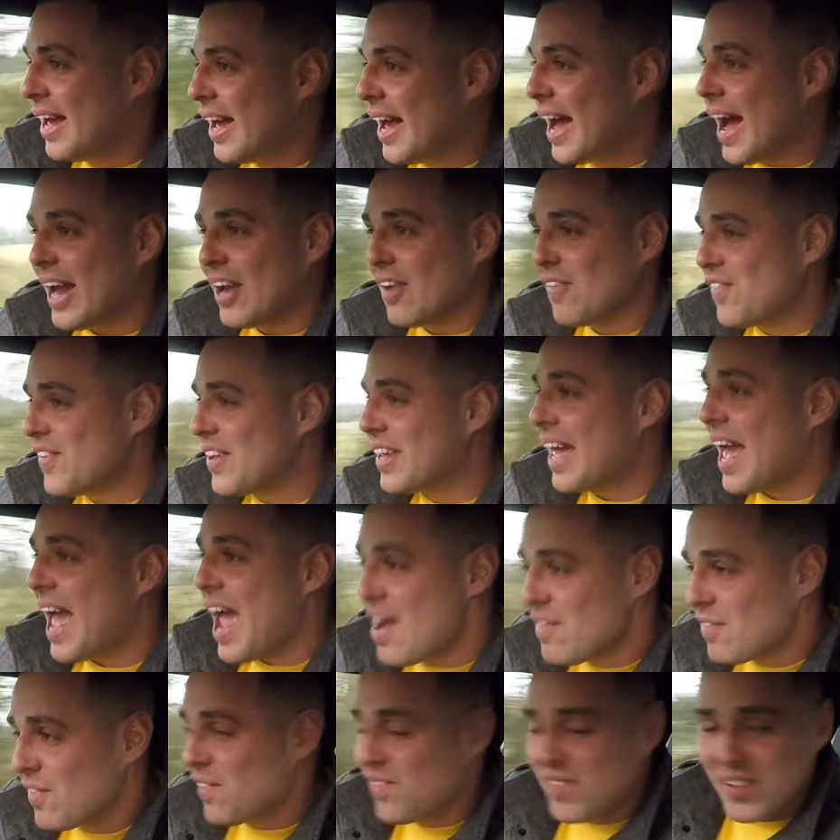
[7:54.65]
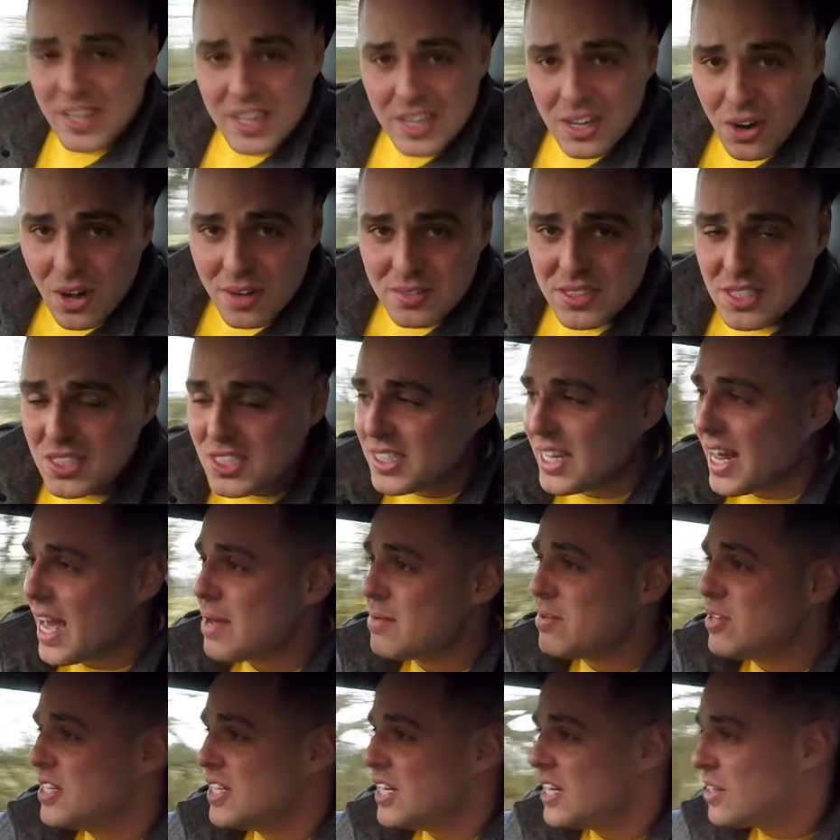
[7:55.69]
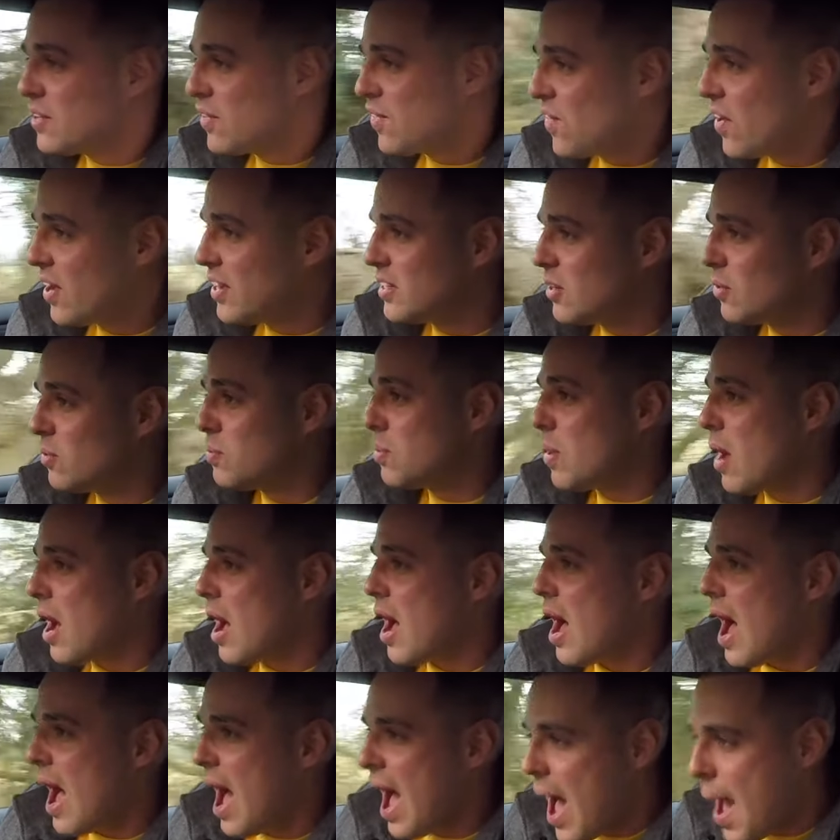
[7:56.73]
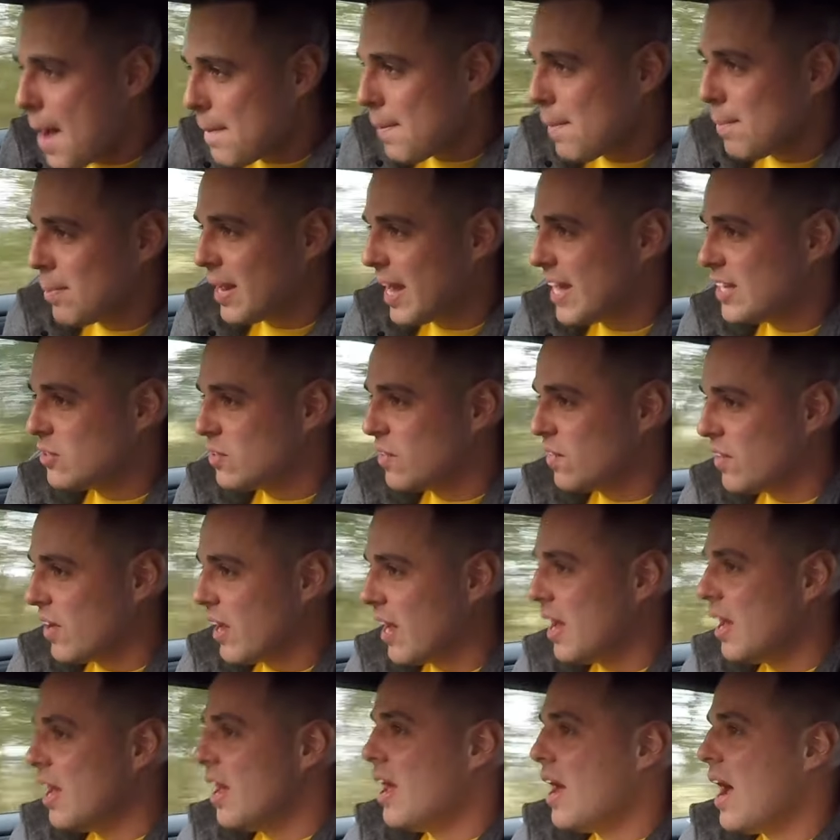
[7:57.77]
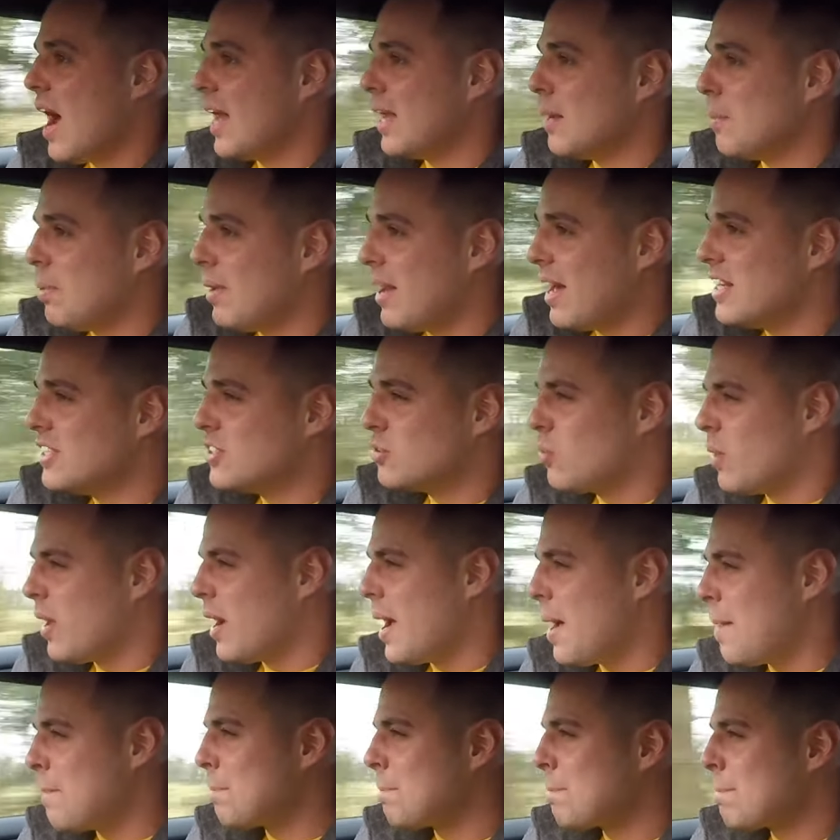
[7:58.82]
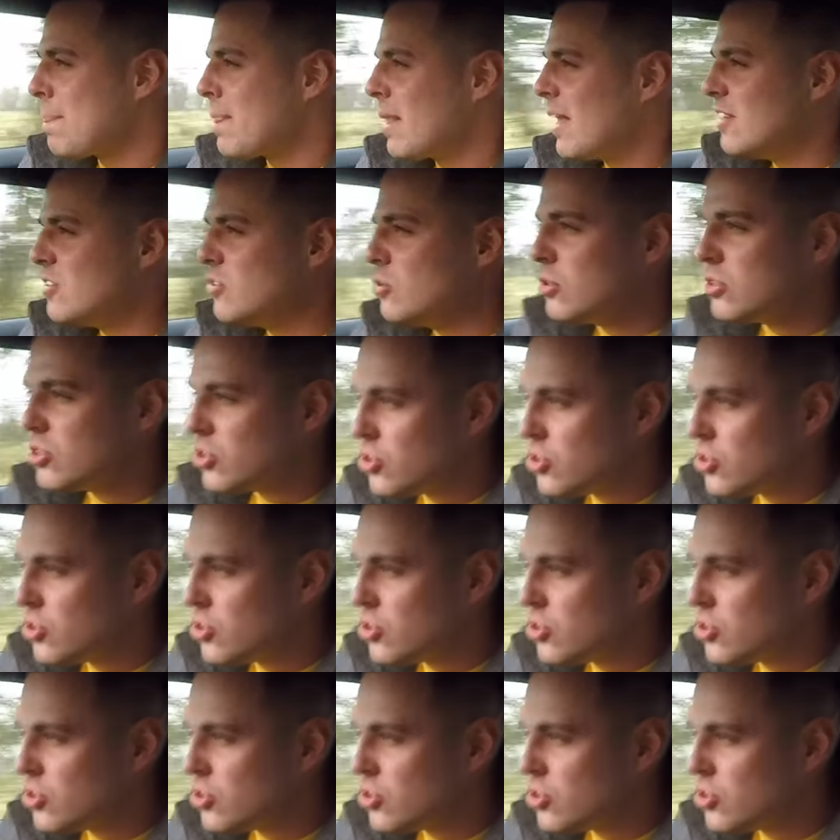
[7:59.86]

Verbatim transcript: And I think everything in life is the same. You need to find a happy place with it, and a place where it's not